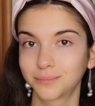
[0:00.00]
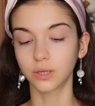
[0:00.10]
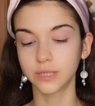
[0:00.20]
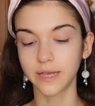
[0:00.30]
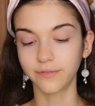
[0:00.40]

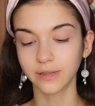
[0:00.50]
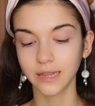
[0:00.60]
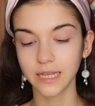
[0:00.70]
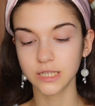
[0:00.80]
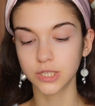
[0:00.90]
You
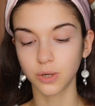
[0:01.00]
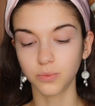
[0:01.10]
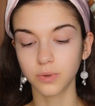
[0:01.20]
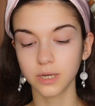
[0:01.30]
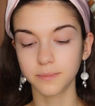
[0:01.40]
definitely
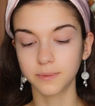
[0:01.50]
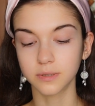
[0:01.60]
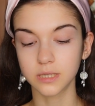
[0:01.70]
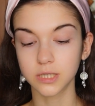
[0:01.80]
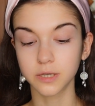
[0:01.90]
don't want to
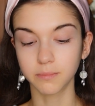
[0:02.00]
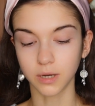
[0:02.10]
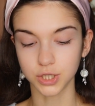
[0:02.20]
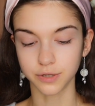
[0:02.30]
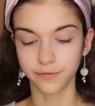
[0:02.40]
put too
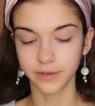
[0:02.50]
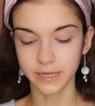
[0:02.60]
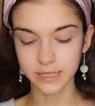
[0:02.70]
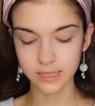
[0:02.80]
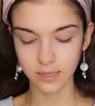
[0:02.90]
much of
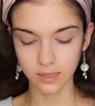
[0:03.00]
it.